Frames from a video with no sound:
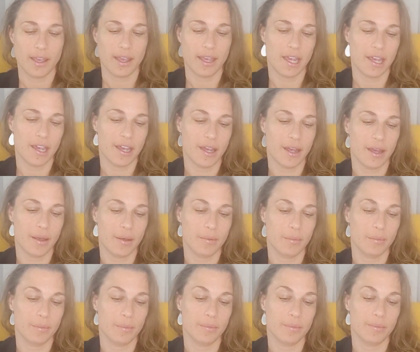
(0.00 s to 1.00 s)

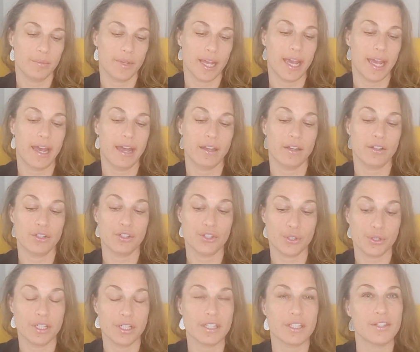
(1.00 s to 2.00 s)
Um, and
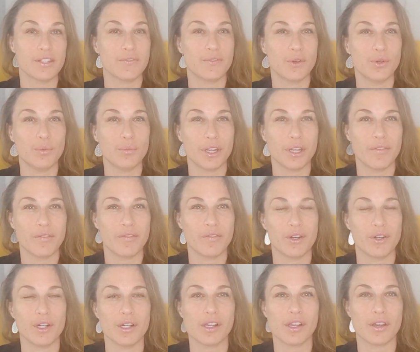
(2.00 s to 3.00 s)
during this full moon in
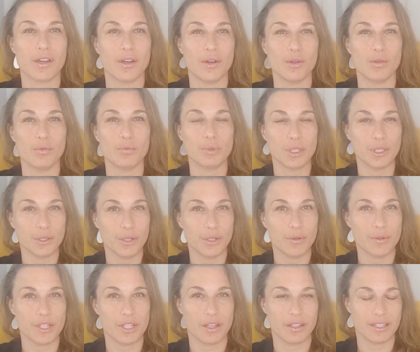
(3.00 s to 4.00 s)
Virgo,
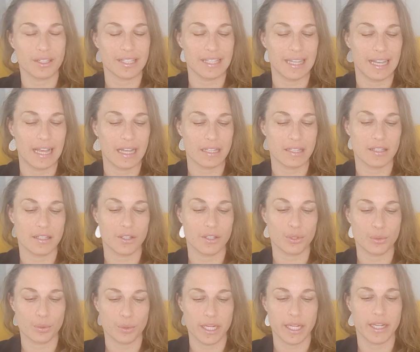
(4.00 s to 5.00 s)
Pluto's on his last
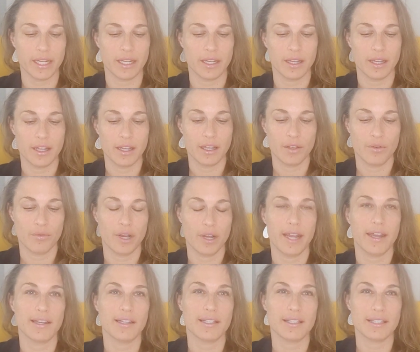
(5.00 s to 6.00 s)
degree
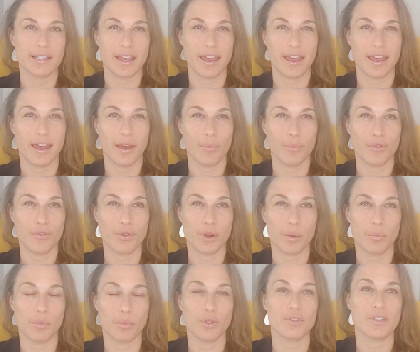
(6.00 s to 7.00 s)
right? Uh, before
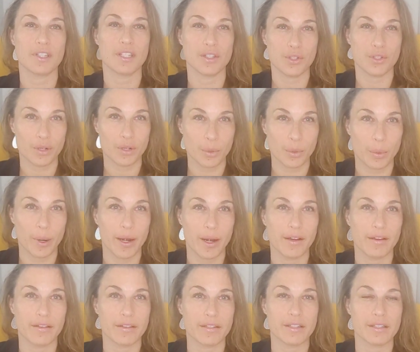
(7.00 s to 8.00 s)
it moves into
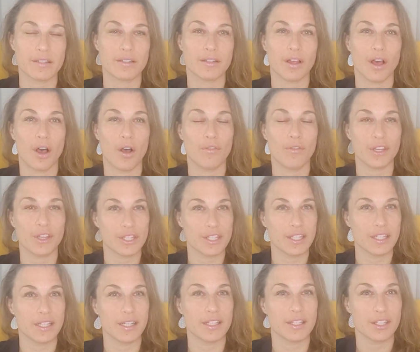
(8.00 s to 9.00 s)
Aquarius.
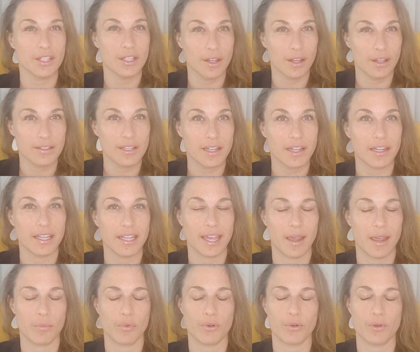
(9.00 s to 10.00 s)
Obviously, it's not done in
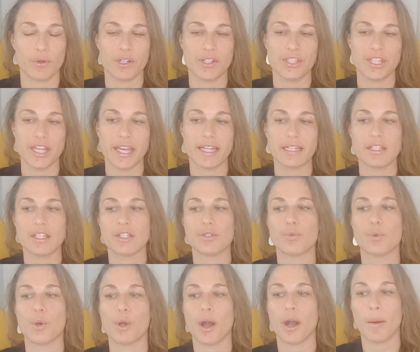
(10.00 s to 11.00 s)
Capricorn yet.
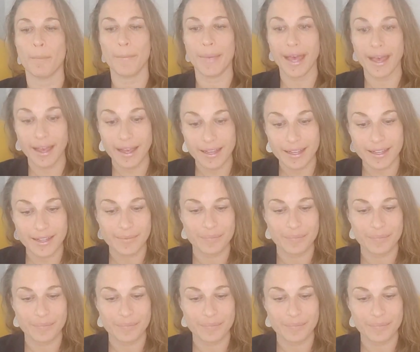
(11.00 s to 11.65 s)
It will come back.